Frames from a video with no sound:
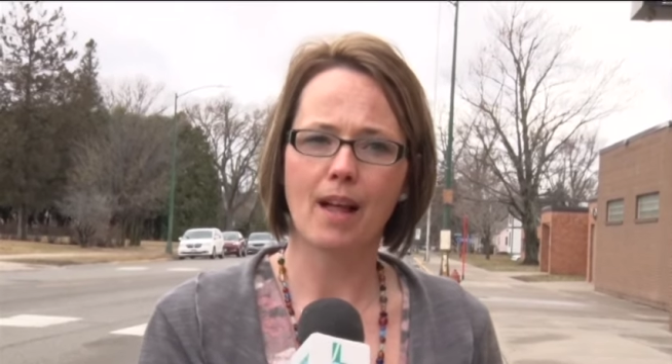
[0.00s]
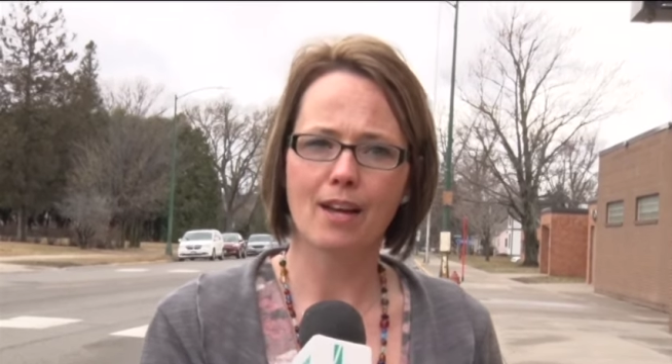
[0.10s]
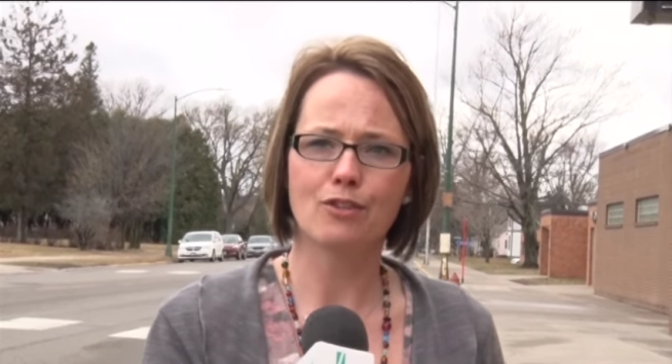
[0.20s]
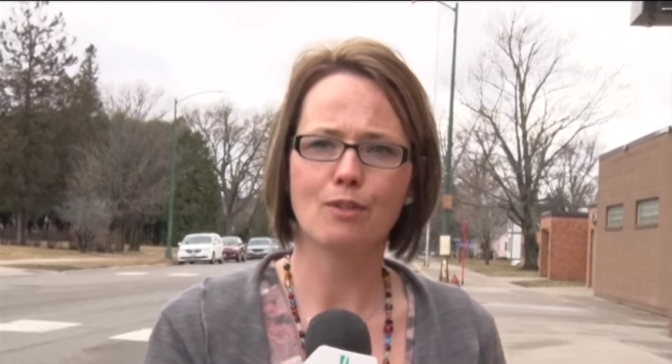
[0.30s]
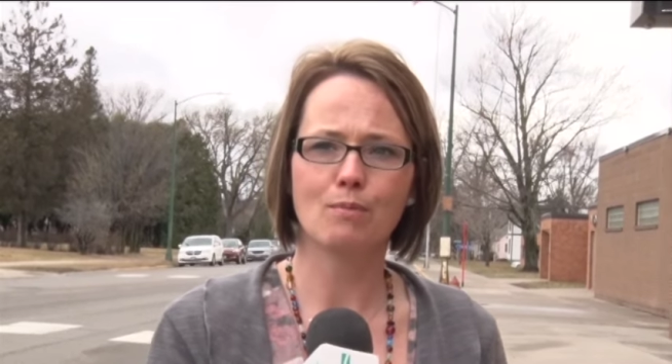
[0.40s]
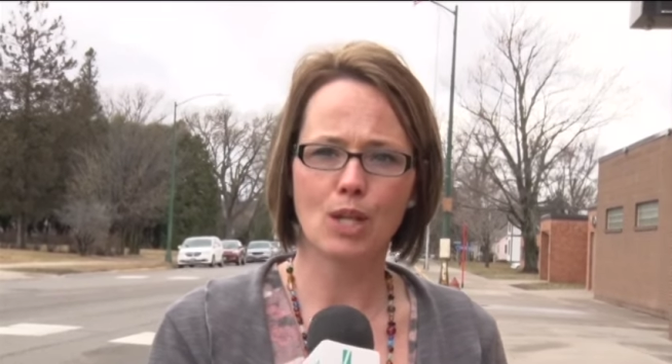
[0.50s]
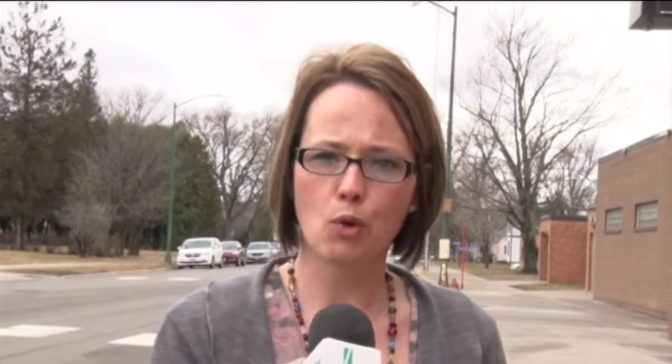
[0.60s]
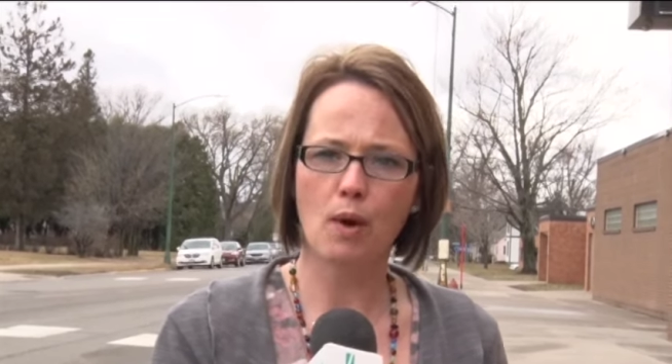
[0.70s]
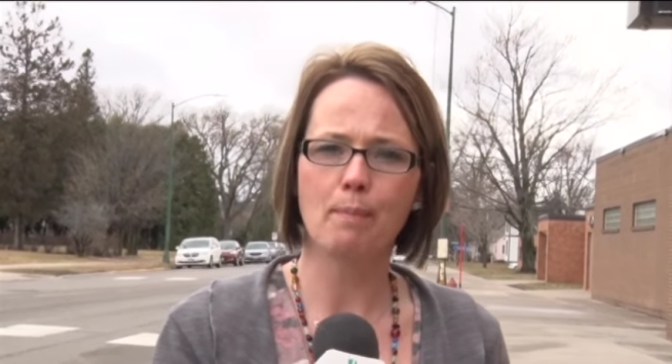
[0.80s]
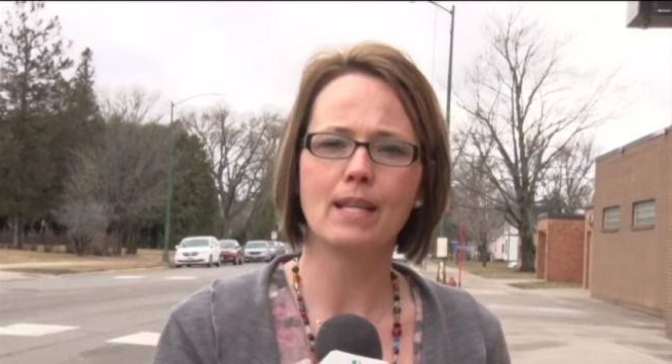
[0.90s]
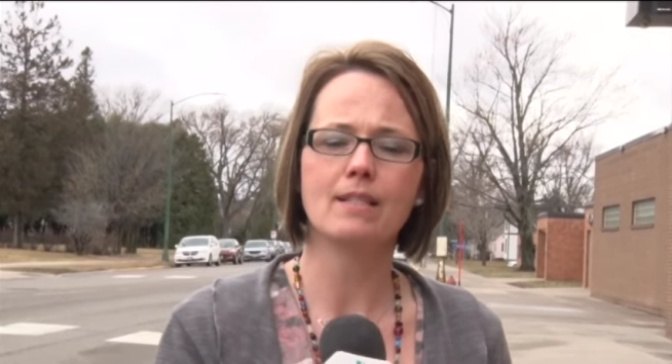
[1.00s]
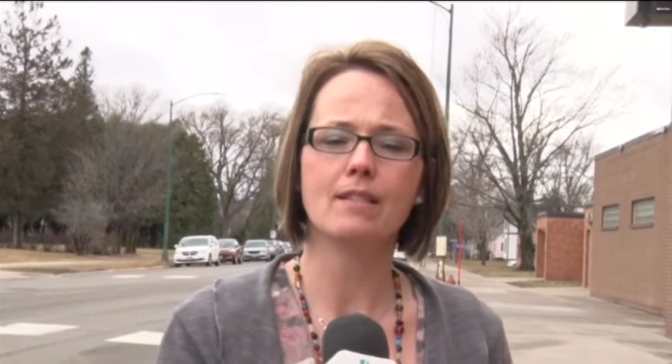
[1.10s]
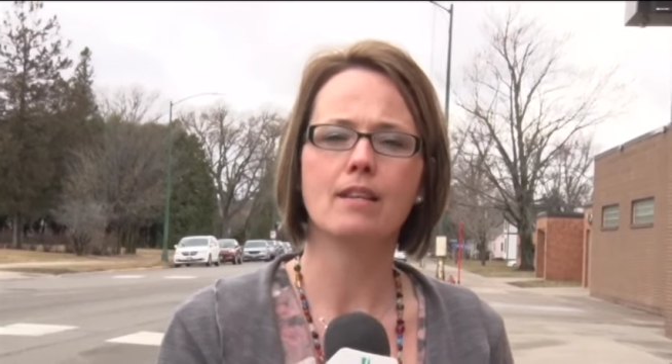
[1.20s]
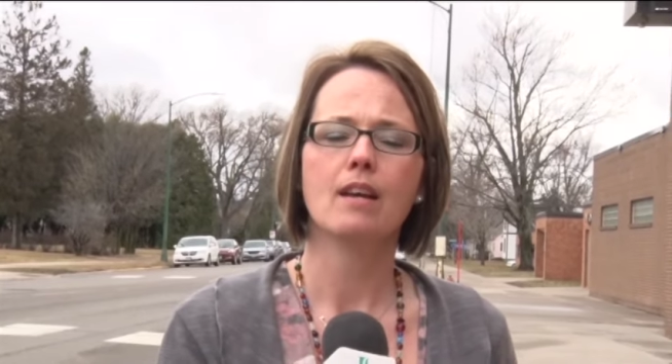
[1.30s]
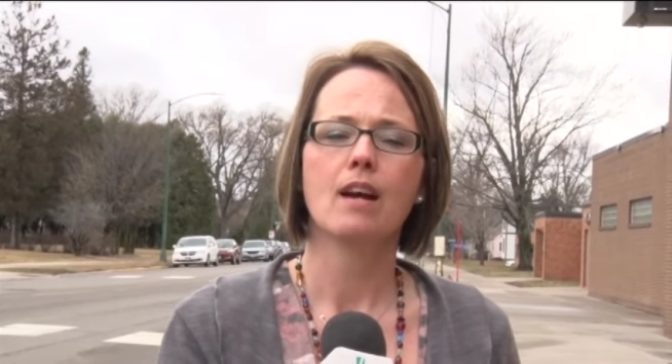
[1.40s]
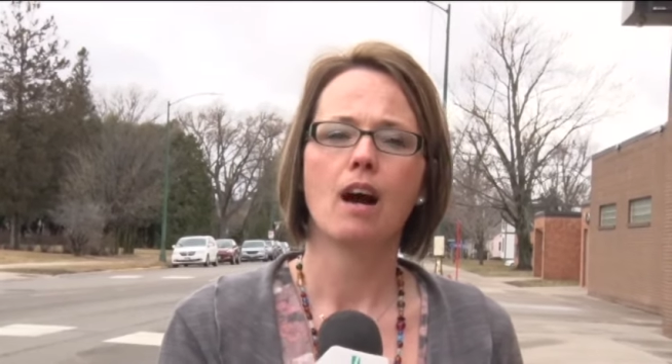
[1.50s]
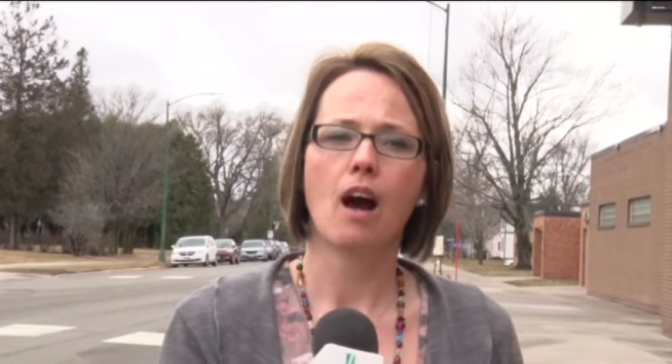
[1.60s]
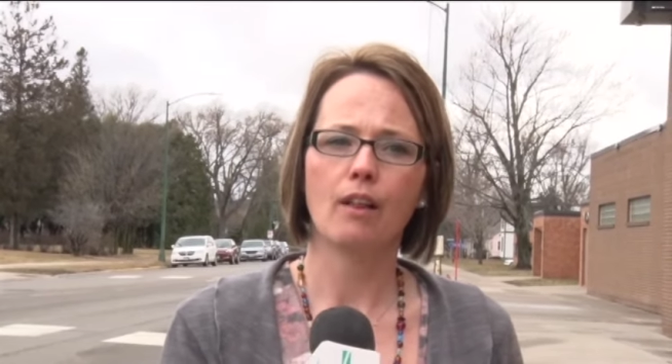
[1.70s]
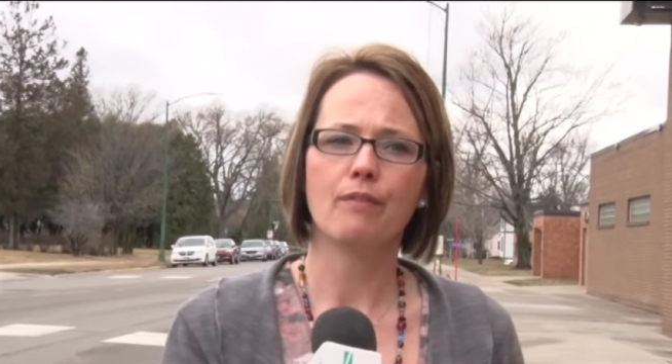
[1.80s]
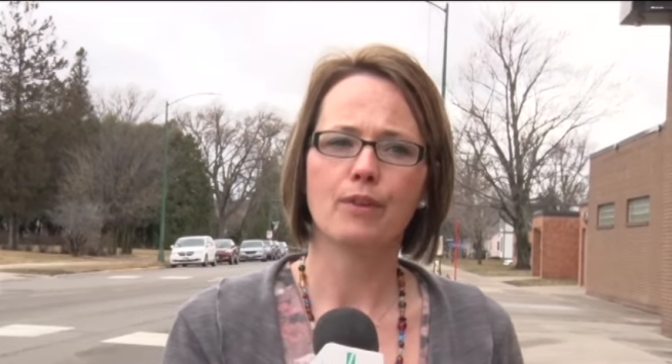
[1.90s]
classrooms, equipment,
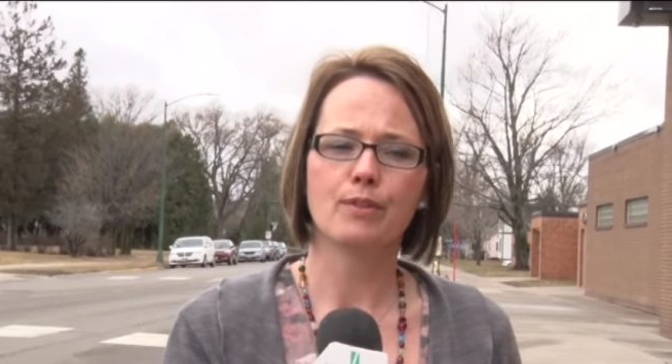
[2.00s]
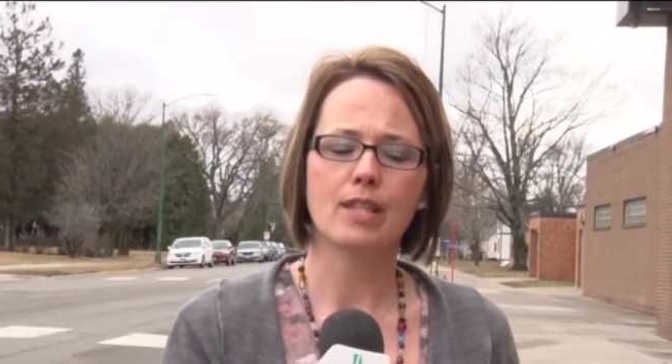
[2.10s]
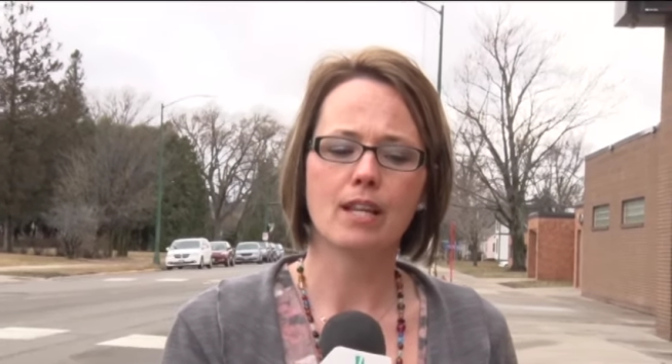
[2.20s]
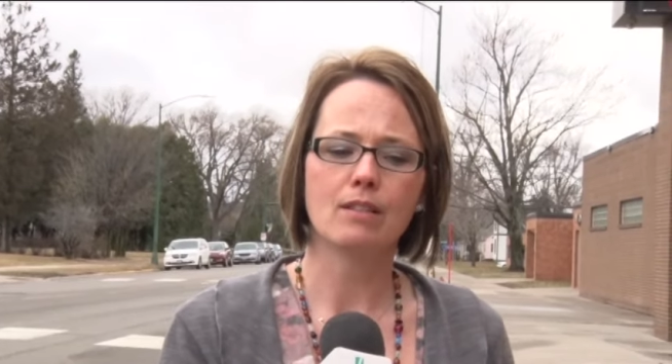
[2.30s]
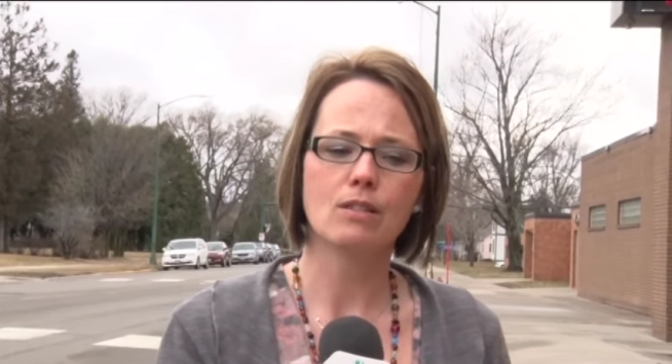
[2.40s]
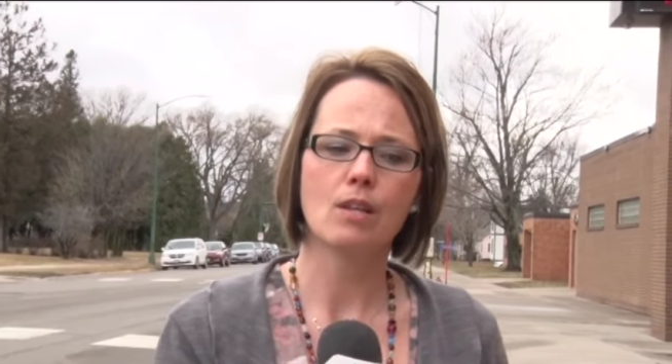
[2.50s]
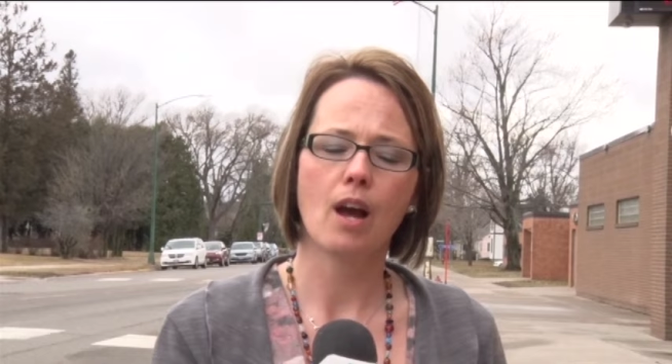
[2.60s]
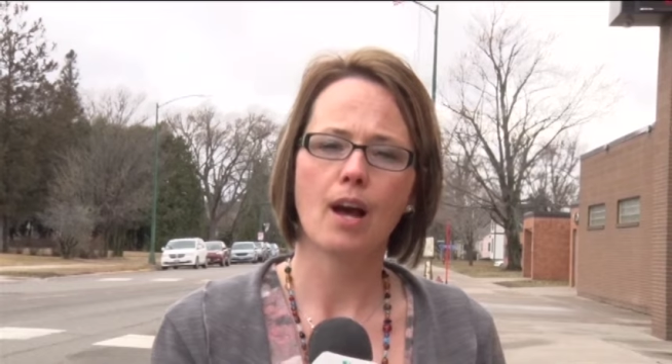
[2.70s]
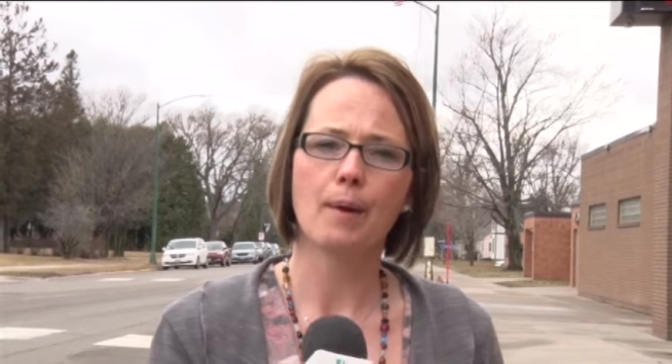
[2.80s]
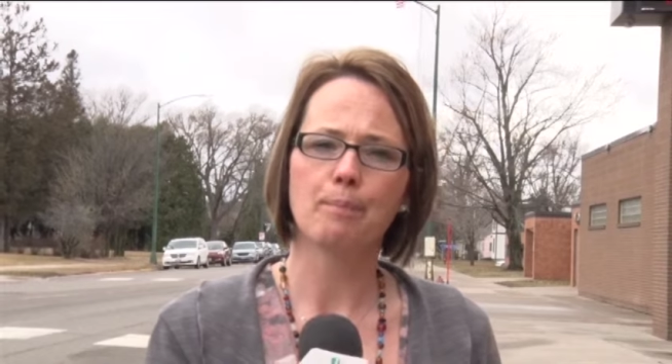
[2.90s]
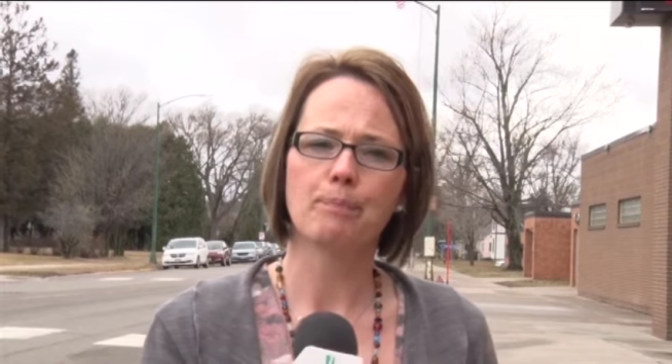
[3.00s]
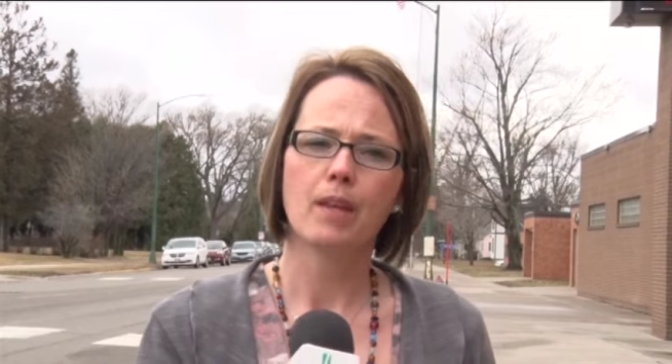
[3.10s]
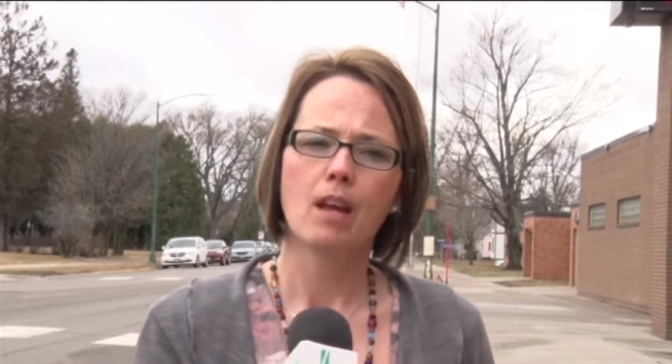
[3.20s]
all of those things. Um,